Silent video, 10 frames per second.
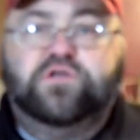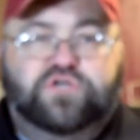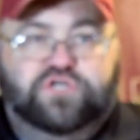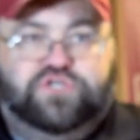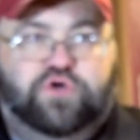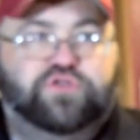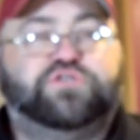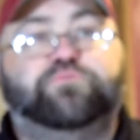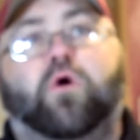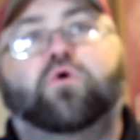So the
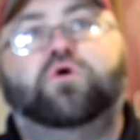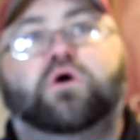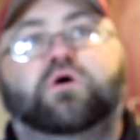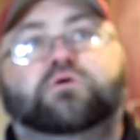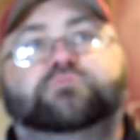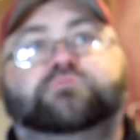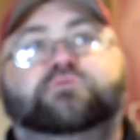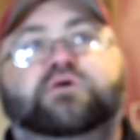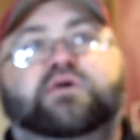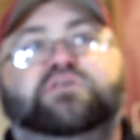smoke
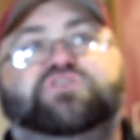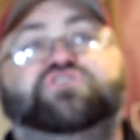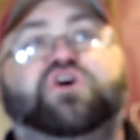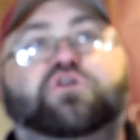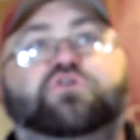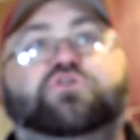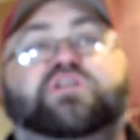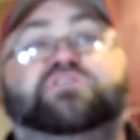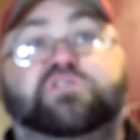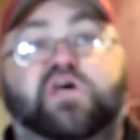is subtle, it's
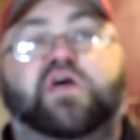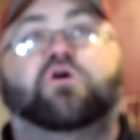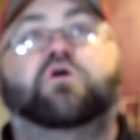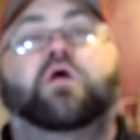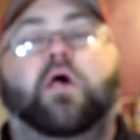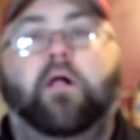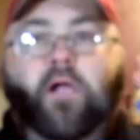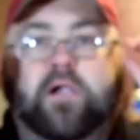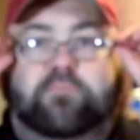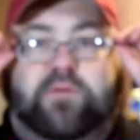there.
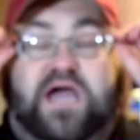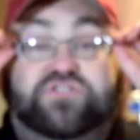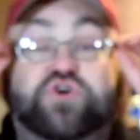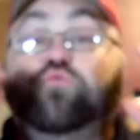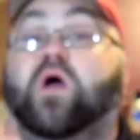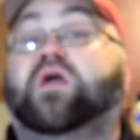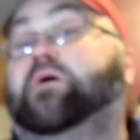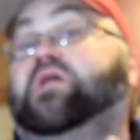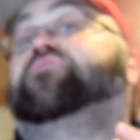I do recommend it